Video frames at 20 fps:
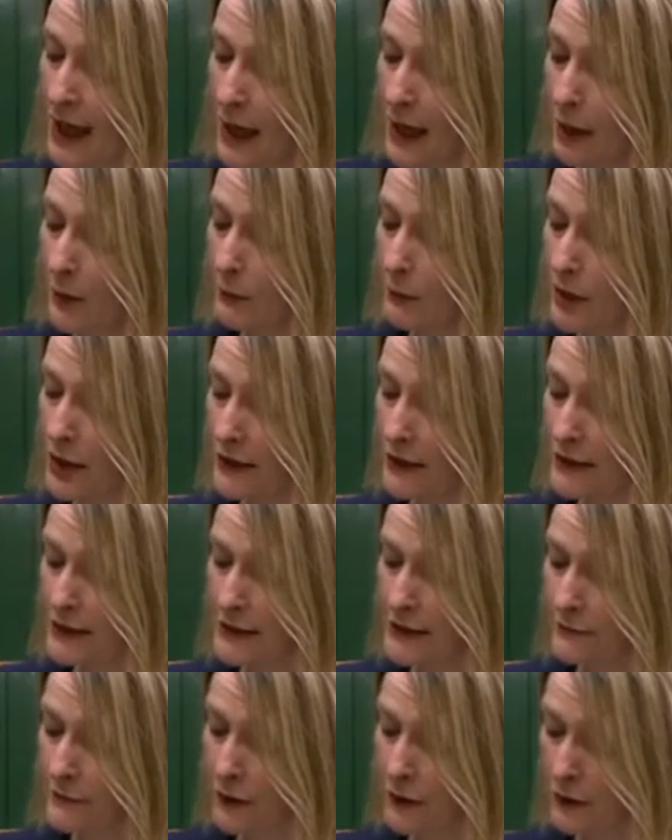and while the
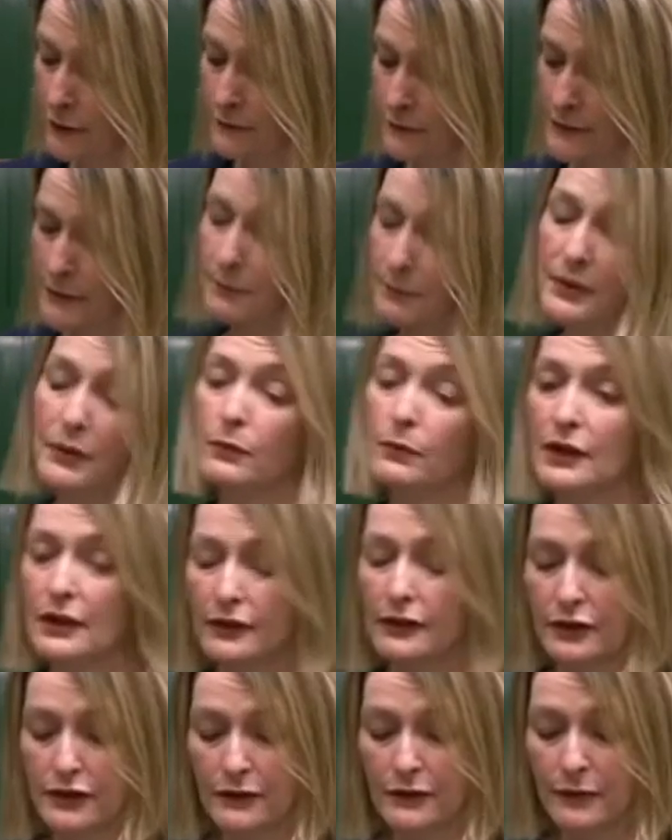
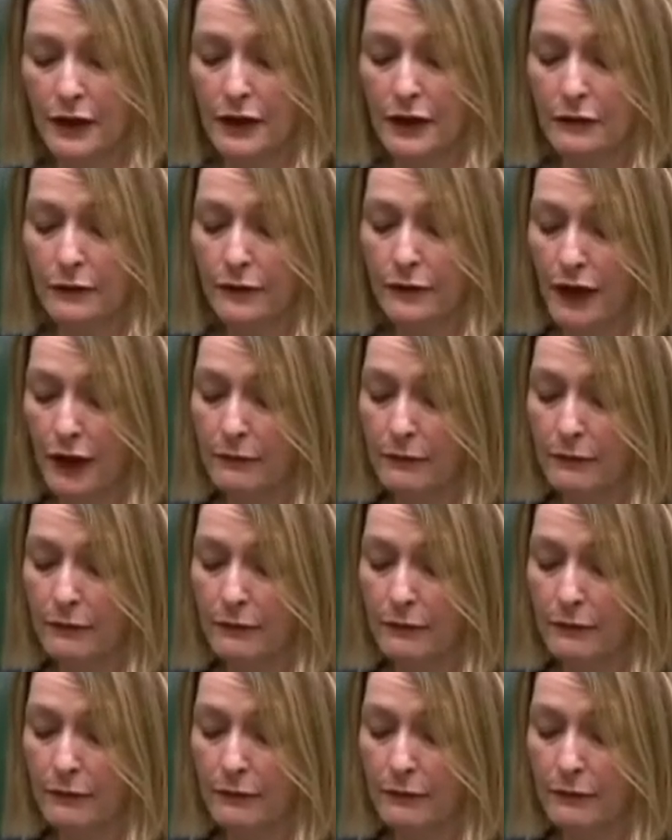devolved